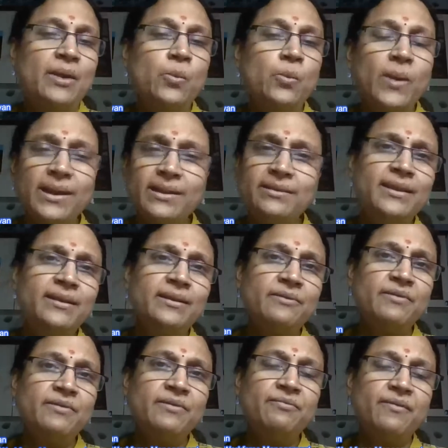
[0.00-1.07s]
And one thing
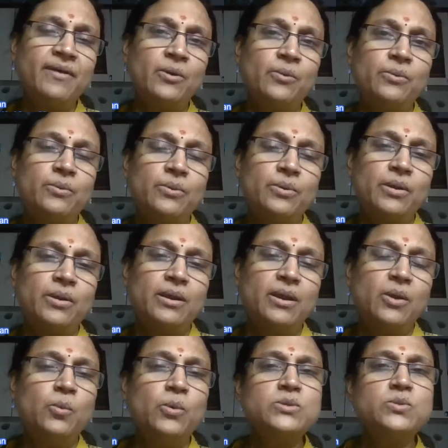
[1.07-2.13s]
that we found
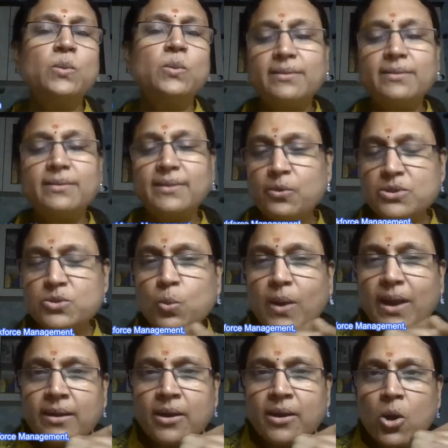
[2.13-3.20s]
was there was
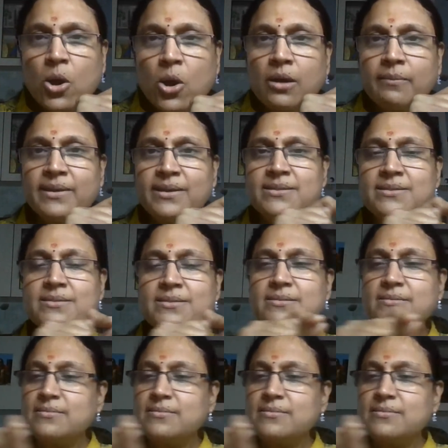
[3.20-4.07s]
one common